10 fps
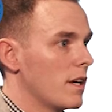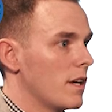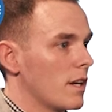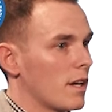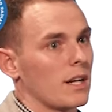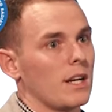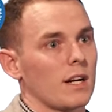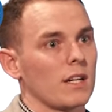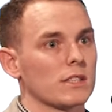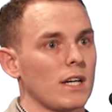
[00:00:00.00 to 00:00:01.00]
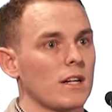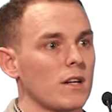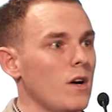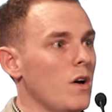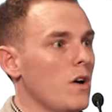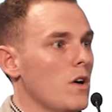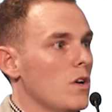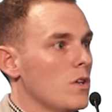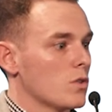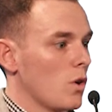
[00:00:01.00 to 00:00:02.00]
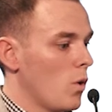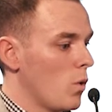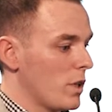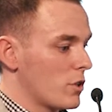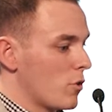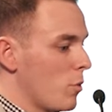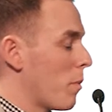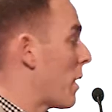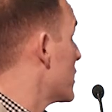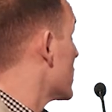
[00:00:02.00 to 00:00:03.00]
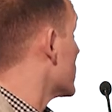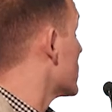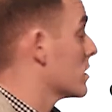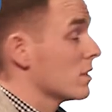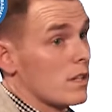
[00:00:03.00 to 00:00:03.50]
in a clinical setting. So this group of patients